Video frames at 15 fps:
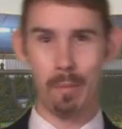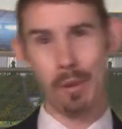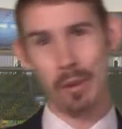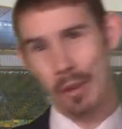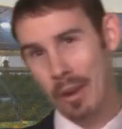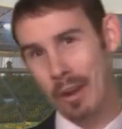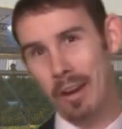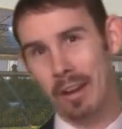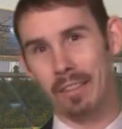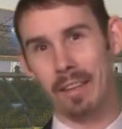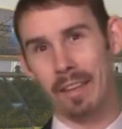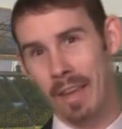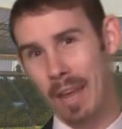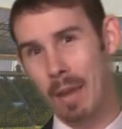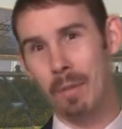being here at the
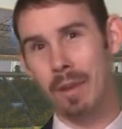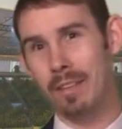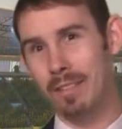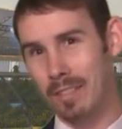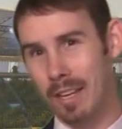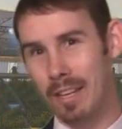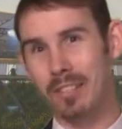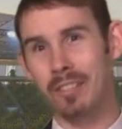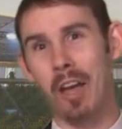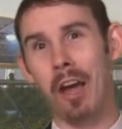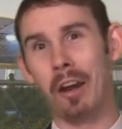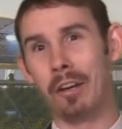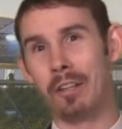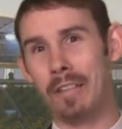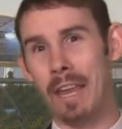KBC
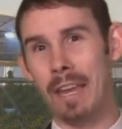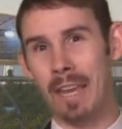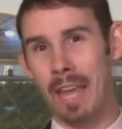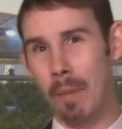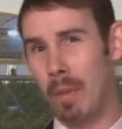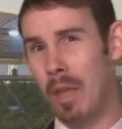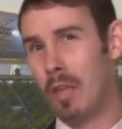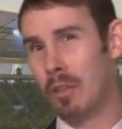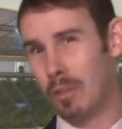Soccer Day Camp